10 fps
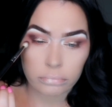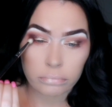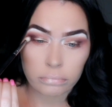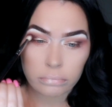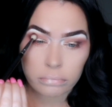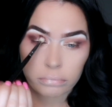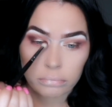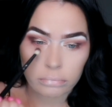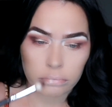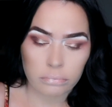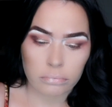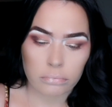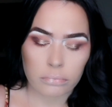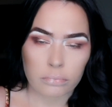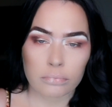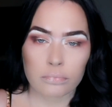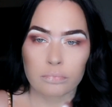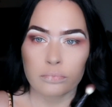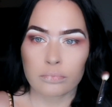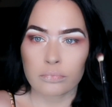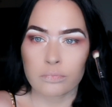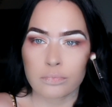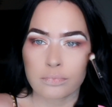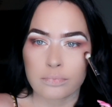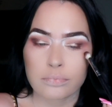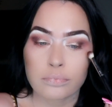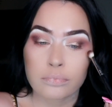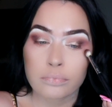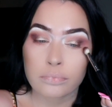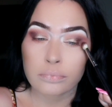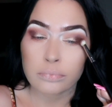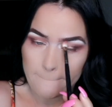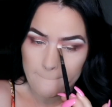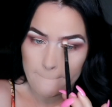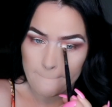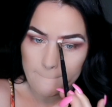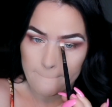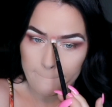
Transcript: Nothing is said.